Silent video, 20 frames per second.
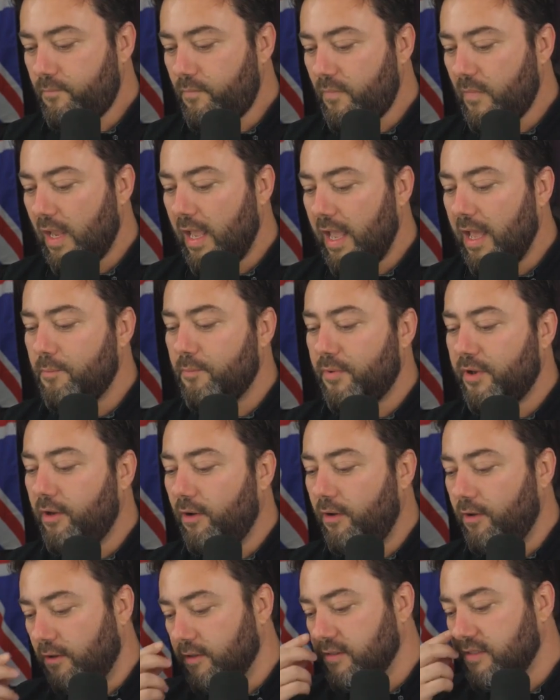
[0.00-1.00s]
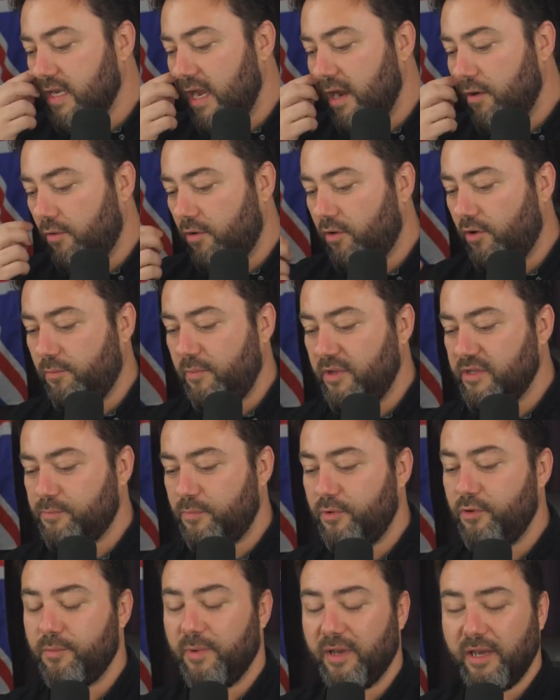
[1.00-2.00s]
And because our economy is
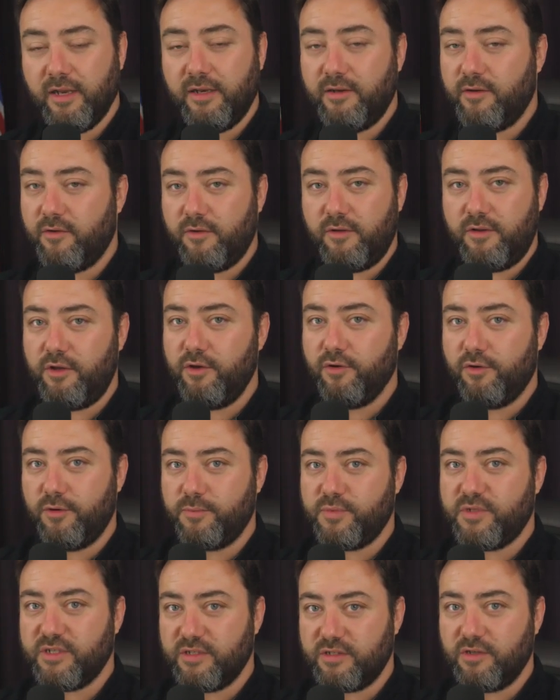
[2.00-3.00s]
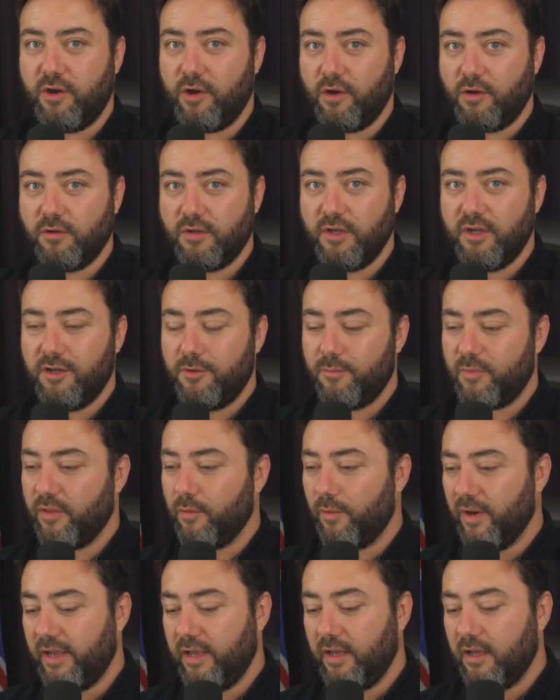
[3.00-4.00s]
booming, and Europe's is not, by the
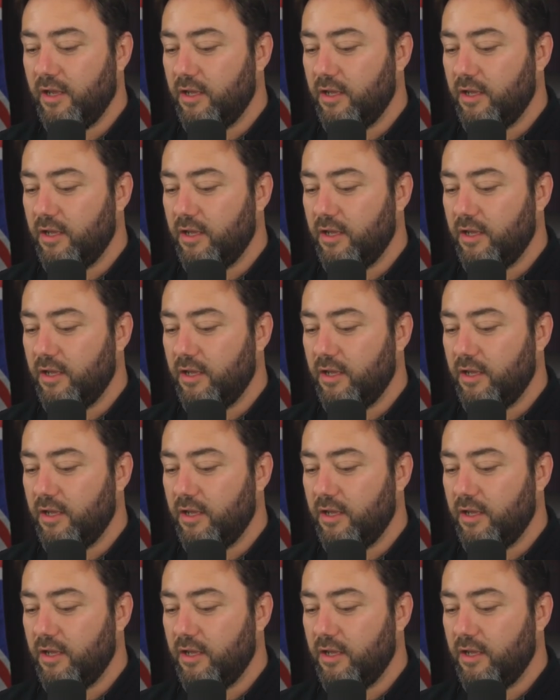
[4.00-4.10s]
way,